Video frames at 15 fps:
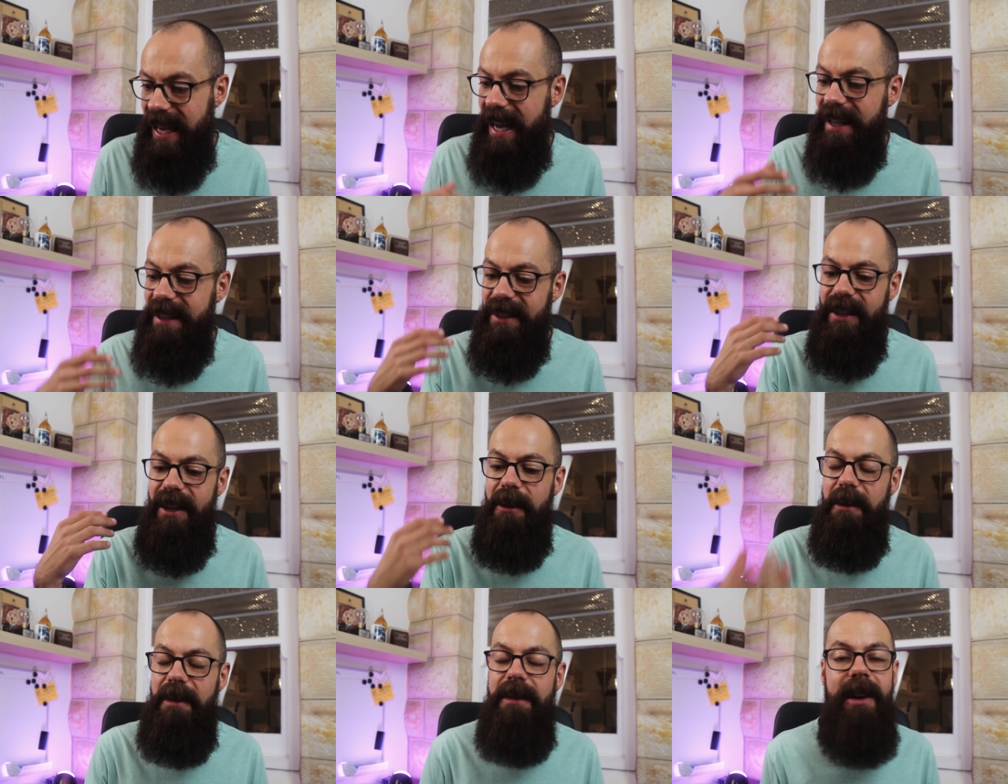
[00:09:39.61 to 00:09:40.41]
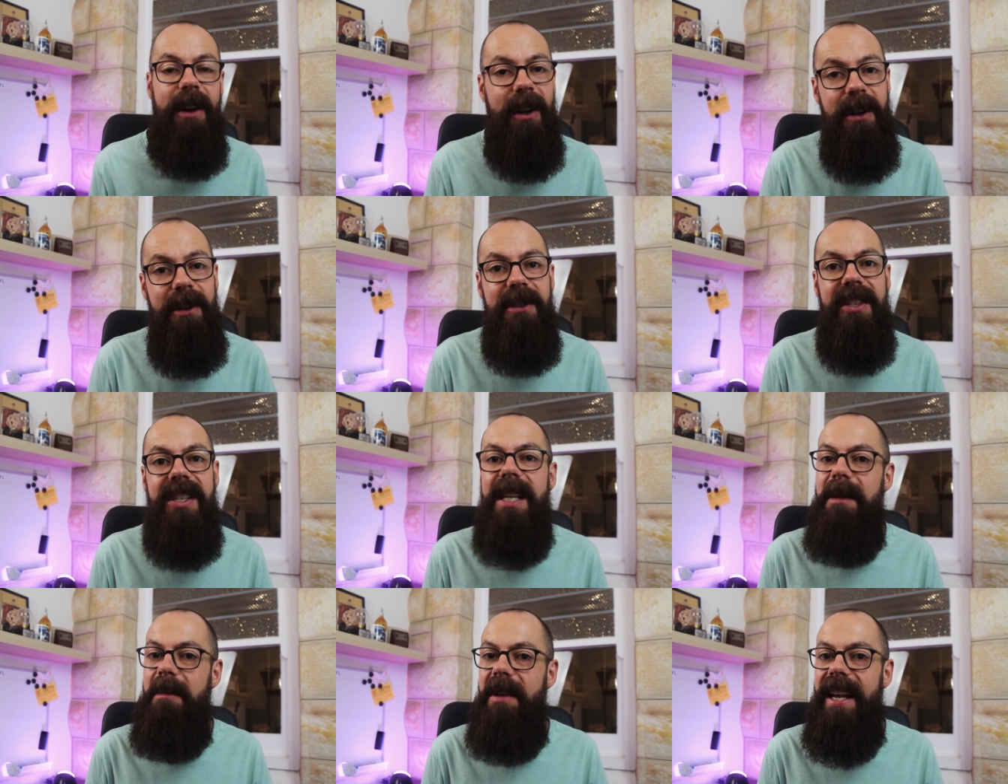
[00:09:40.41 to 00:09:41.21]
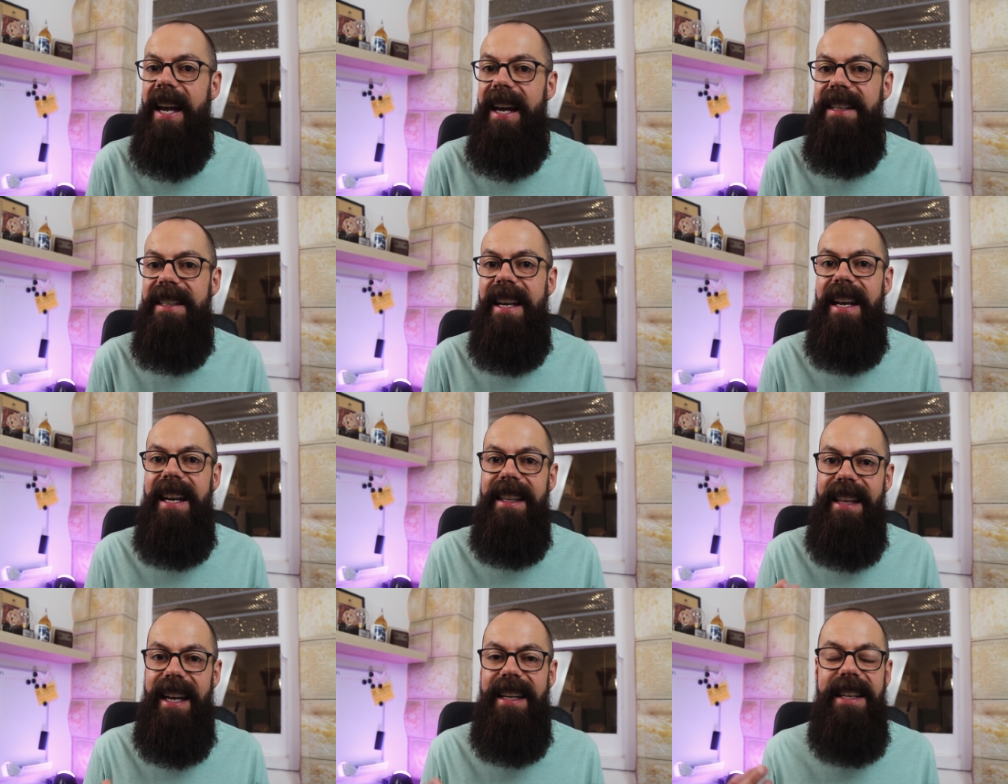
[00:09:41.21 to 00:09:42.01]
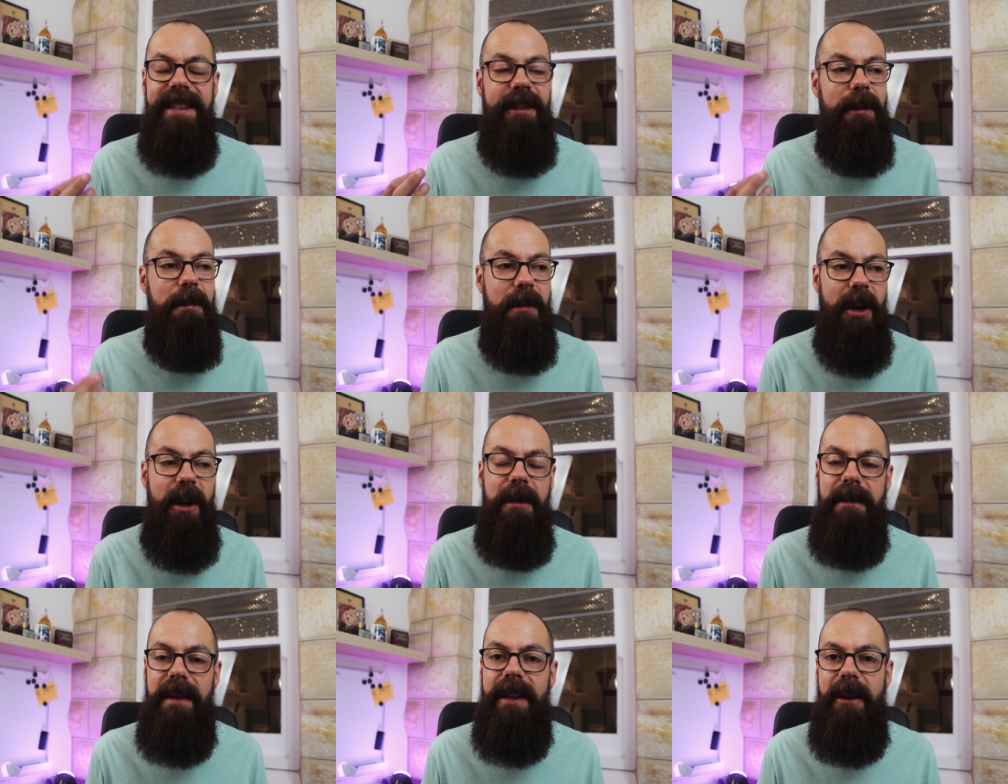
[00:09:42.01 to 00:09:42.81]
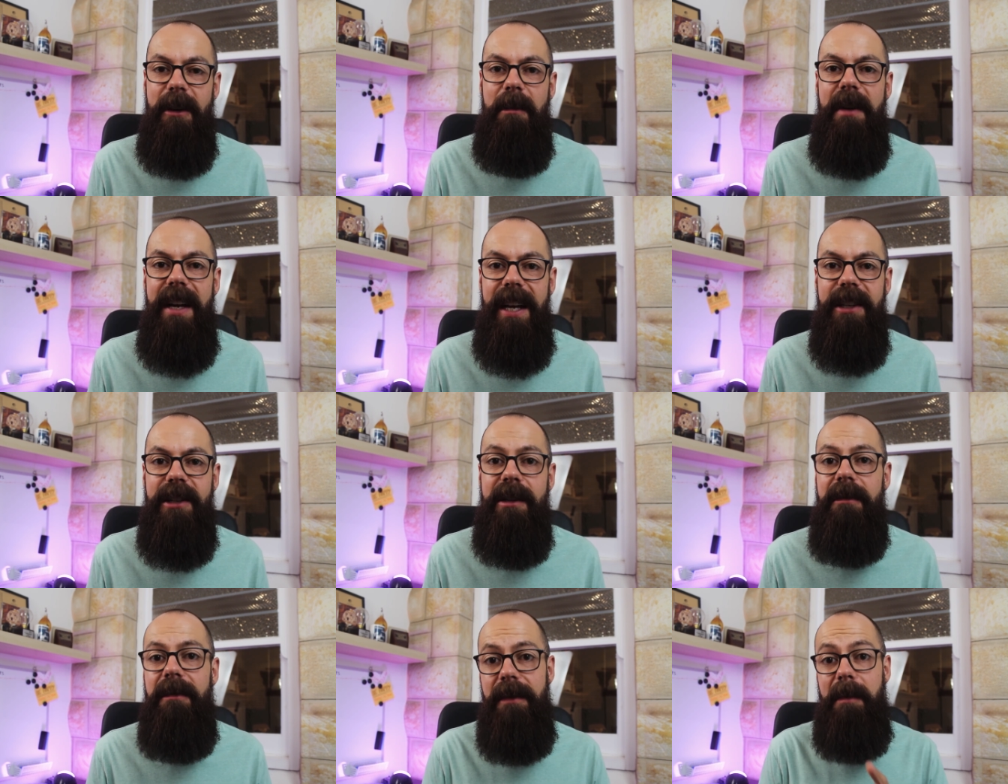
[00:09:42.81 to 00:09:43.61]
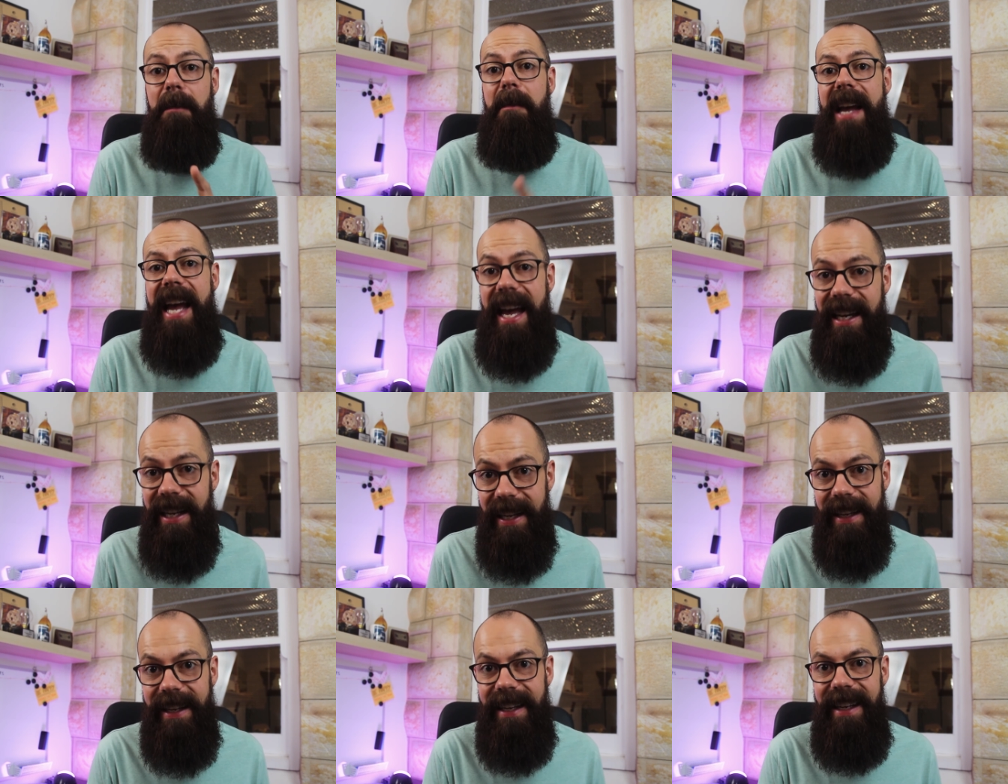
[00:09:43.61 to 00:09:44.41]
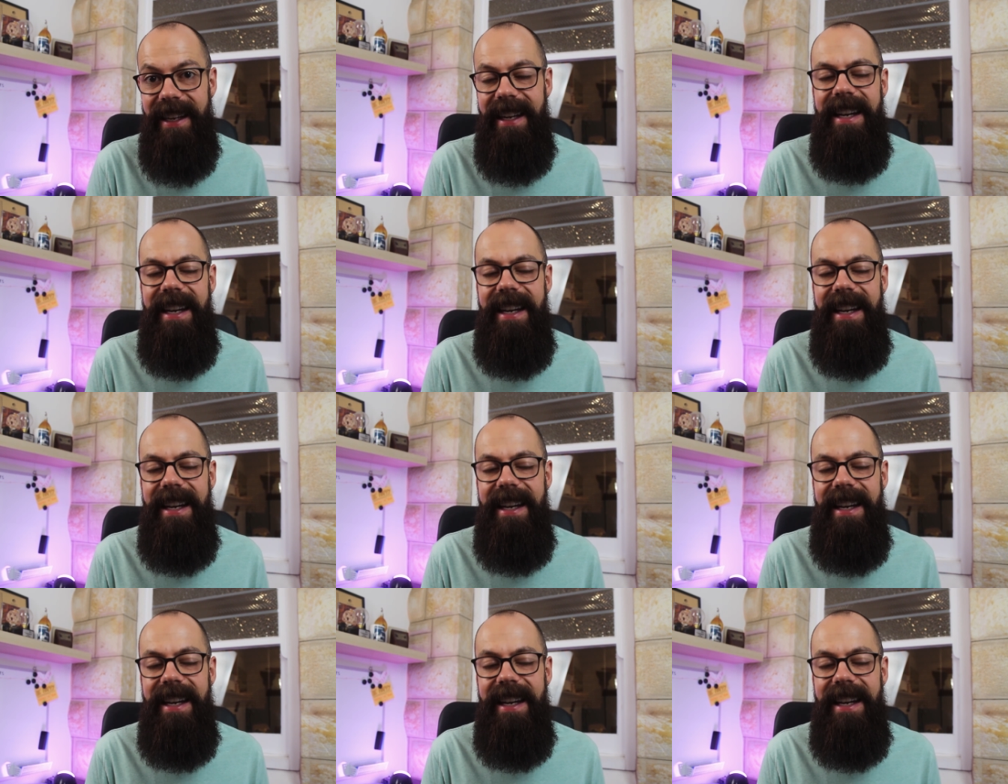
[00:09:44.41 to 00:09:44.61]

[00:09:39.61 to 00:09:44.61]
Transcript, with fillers: And so if you lose GPS, that is the perfect combination for panic